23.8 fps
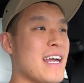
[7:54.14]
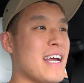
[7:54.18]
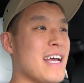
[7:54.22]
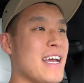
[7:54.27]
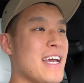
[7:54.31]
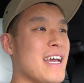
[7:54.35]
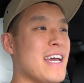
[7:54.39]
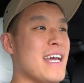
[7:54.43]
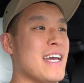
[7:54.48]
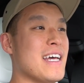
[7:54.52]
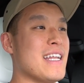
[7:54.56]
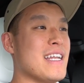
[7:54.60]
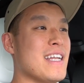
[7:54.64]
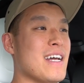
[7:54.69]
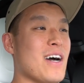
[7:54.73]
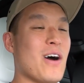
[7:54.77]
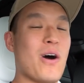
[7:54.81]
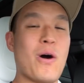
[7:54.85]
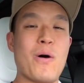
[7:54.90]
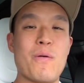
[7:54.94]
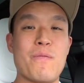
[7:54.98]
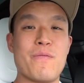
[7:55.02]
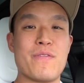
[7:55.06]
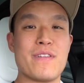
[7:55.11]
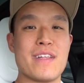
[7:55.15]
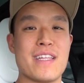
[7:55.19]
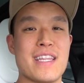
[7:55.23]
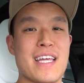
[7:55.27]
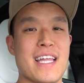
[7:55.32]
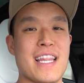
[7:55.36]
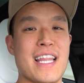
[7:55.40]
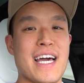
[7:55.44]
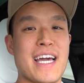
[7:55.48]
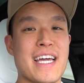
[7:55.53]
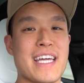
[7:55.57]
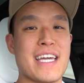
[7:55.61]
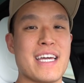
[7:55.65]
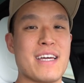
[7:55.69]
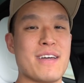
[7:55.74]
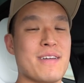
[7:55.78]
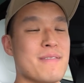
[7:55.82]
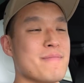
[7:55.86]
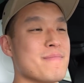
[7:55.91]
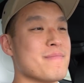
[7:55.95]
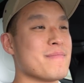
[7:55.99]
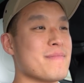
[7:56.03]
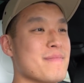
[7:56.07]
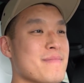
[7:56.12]
and uh, hopefully they like it.
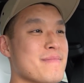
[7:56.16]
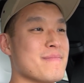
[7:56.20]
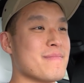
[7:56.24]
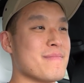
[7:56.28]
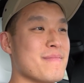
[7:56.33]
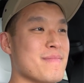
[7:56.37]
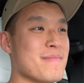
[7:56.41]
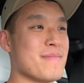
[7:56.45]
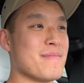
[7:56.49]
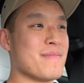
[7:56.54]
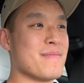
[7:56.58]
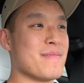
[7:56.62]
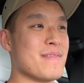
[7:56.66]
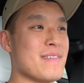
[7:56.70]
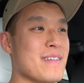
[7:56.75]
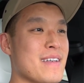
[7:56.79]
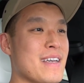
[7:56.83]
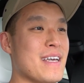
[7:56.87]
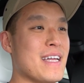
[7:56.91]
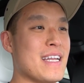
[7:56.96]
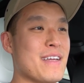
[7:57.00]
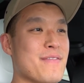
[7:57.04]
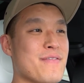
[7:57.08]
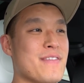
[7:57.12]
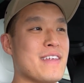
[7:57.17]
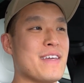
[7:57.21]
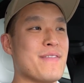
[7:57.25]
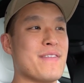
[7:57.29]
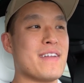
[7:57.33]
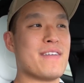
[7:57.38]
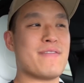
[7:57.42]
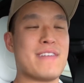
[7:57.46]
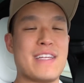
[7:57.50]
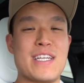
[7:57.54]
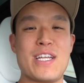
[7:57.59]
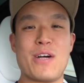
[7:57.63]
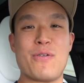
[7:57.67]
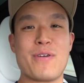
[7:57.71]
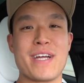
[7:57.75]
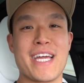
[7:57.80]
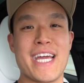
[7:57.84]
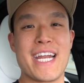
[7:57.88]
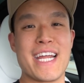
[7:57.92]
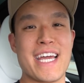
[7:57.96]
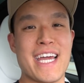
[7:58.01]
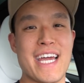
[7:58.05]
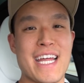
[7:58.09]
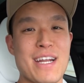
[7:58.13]
And if even if they don't, we're
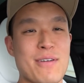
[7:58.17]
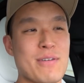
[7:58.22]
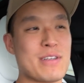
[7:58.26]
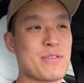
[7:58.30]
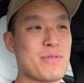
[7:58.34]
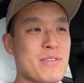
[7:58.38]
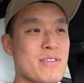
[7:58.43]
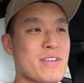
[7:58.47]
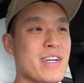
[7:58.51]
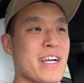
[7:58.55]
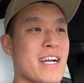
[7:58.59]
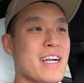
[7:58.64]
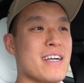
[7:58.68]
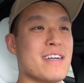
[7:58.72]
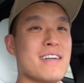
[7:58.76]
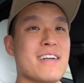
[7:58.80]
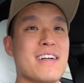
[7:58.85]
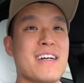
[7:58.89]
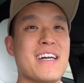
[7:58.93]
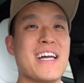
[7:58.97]
getting it anyways. We don't care.